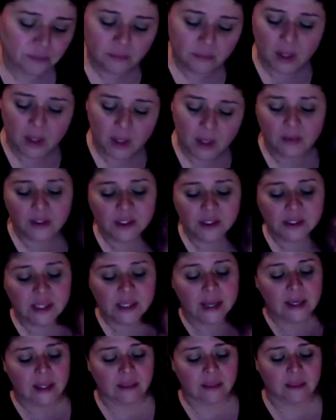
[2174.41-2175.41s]
The
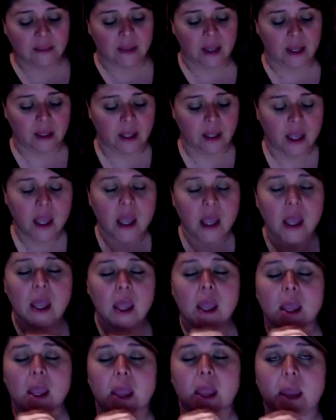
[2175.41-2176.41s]
second thing
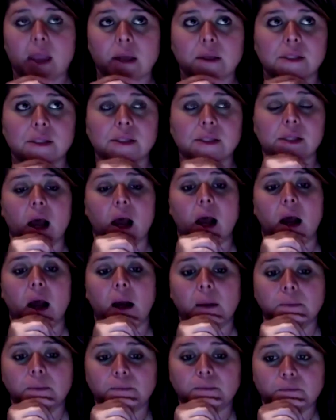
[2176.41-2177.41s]
is
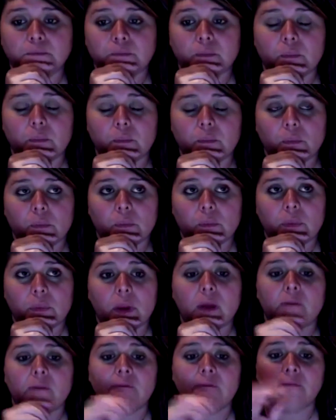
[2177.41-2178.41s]

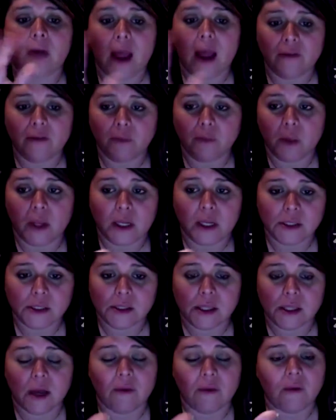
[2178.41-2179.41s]
5 minutes
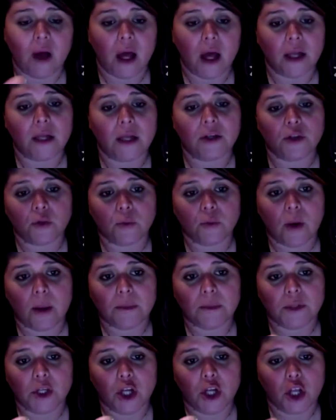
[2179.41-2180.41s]
of
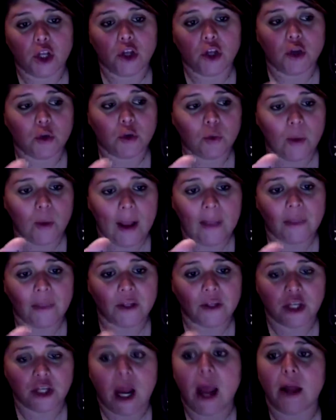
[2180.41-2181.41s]
uninterrupted you and the
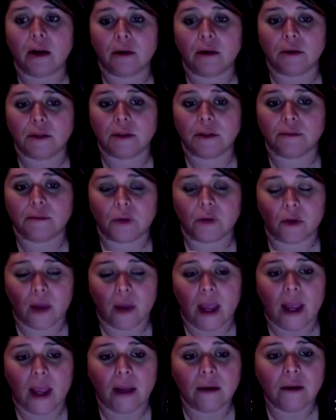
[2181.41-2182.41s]
child.
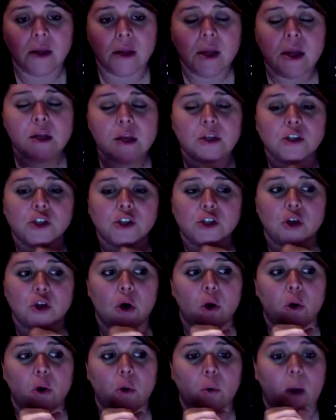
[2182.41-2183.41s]
Okay?
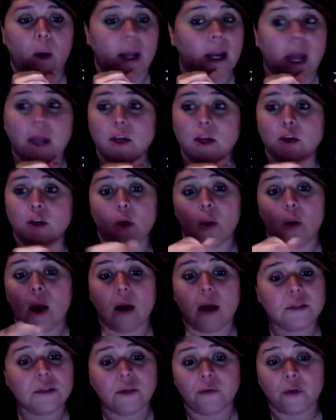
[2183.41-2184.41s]
So, and I know how
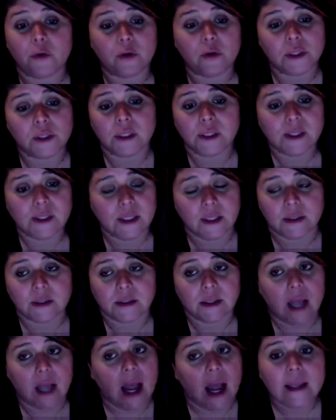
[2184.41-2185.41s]
difficult this
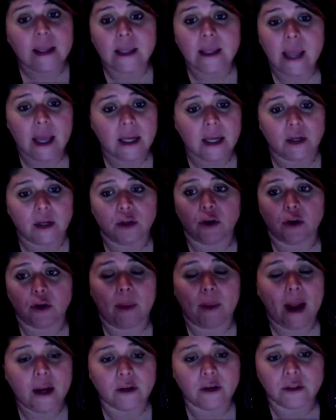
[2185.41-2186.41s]
is. I get it. You're
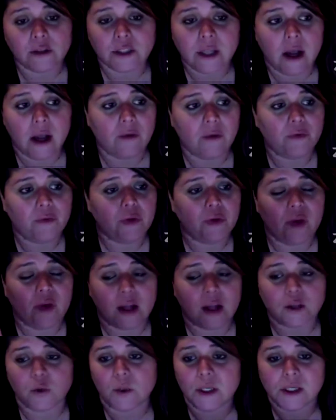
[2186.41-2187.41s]
by yourself. You've
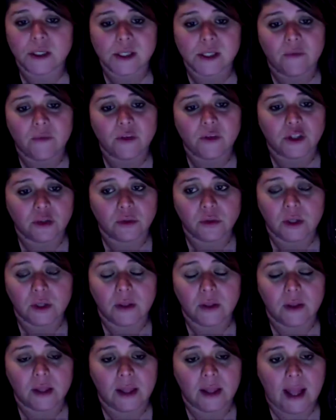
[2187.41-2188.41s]
got 27 children in
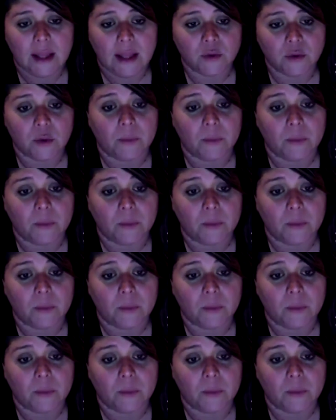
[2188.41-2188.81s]
the classroom.